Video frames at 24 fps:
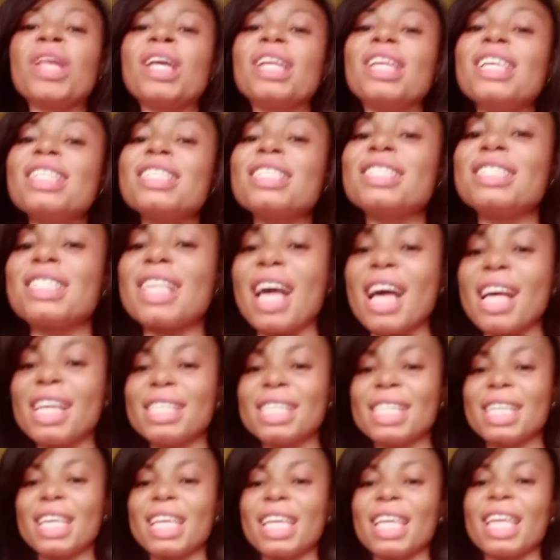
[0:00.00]
This is our
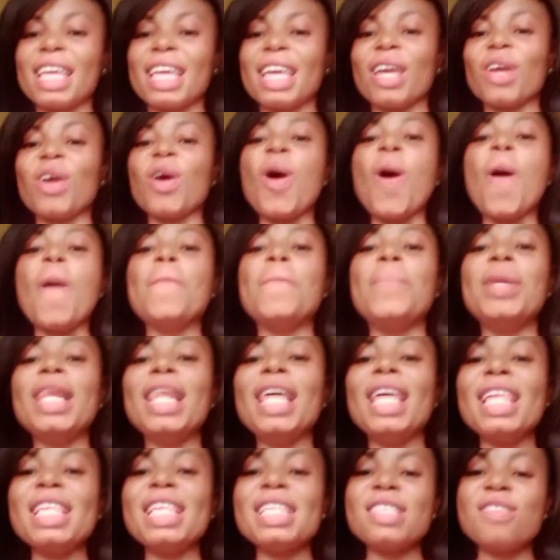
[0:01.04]
skincare.
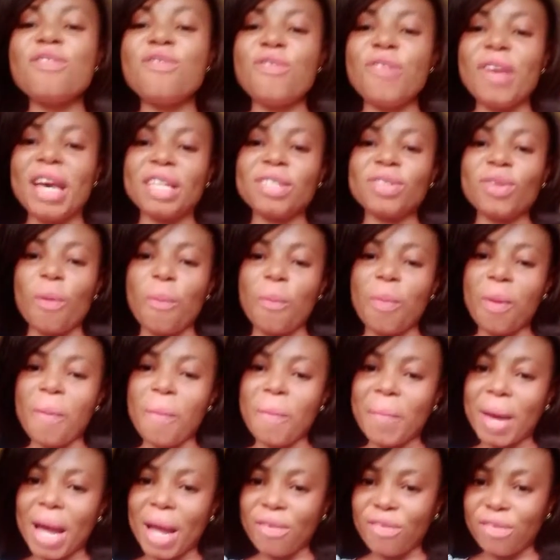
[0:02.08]
Please, if you are
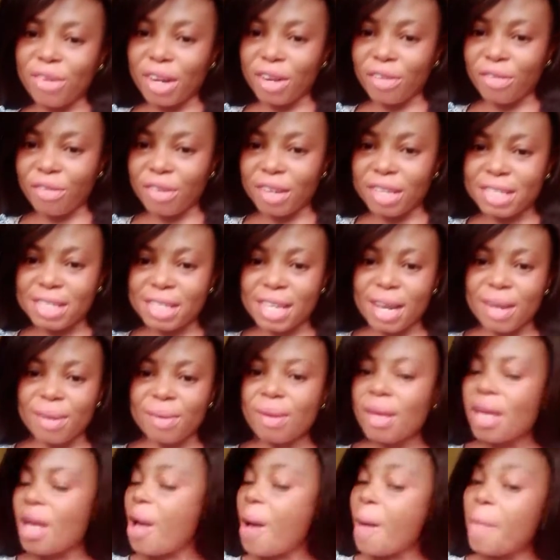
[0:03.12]
stopping by for the first time,
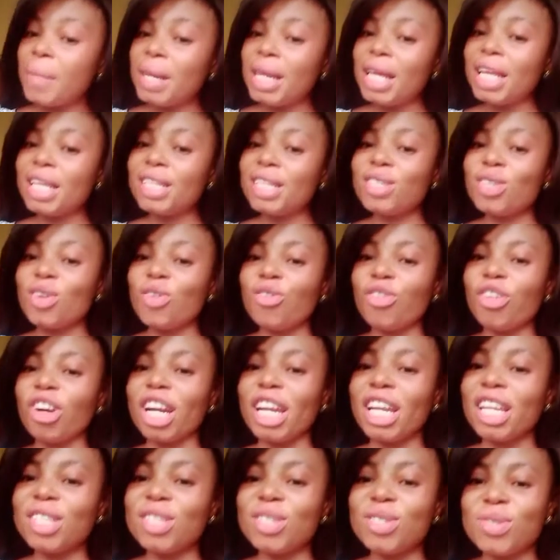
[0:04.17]
please don't
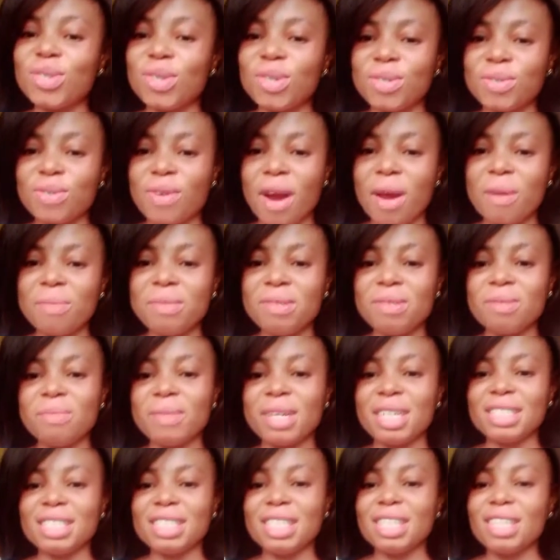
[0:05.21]
forget to subscribe to
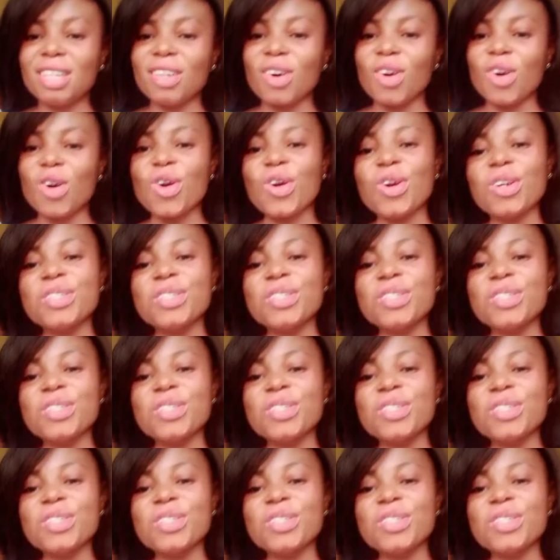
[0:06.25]
my channel.